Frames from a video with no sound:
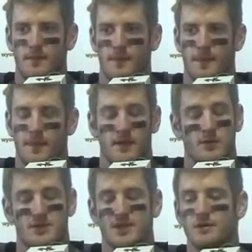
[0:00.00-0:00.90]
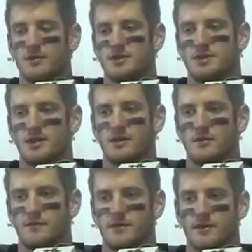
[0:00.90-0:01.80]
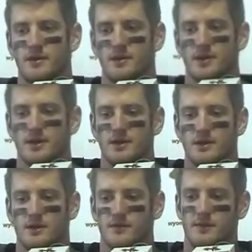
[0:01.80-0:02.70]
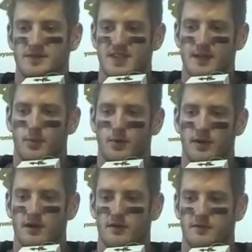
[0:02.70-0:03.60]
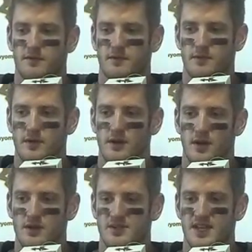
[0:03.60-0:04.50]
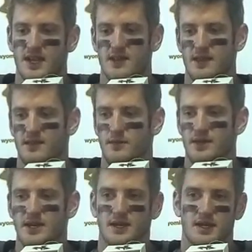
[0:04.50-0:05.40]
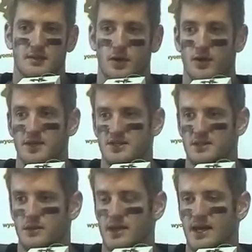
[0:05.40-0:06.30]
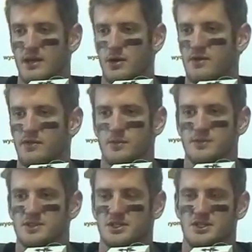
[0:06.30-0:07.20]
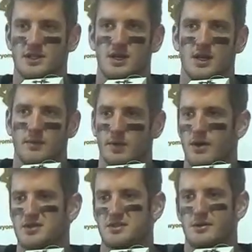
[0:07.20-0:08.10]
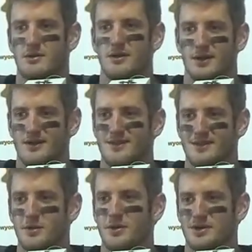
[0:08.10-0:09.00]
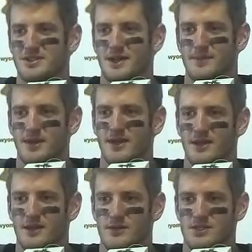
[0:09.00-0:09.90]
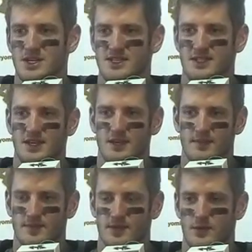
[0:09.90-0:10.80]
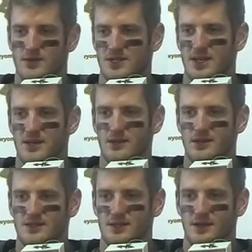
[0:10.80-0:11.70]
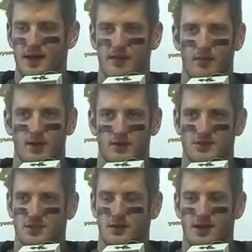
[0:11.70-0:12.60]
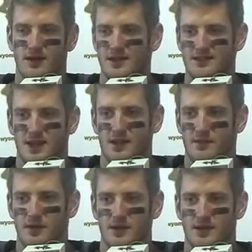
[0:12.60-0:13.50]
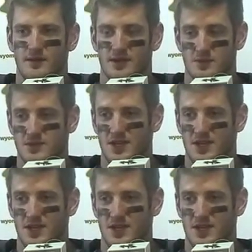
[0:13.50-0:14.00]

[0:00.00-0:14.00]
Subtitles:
It was huge, from the standpoint of understanding that we needed to get the ball in the end zone. We had great field position. But also, we intercepted it. It was Jesse. He tore his Achilles. Everybody was so excited for him, as was I.